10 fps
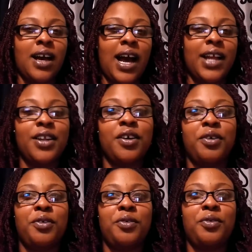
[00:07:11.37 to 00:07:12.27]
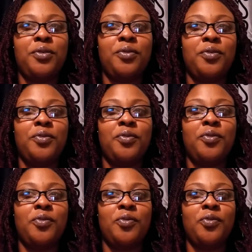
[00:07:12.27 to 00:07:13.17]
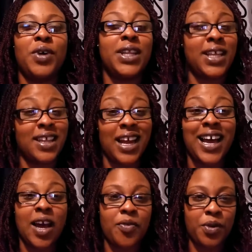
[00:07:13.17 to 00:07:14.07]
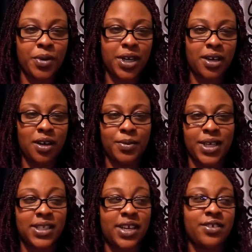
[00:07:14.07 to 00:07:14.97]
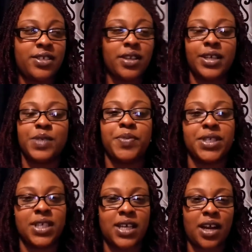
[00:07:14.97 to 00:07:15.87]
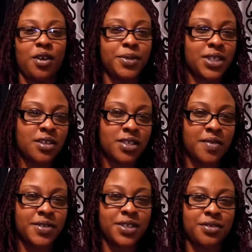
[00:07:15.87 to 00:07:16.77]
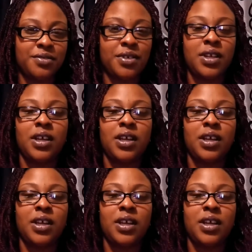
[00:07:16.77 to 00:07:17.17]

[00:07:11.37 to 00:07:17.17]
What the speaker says: I know one thing that I have to work on, because I understand that he's busy, he got a whole bunch of other stuff to do,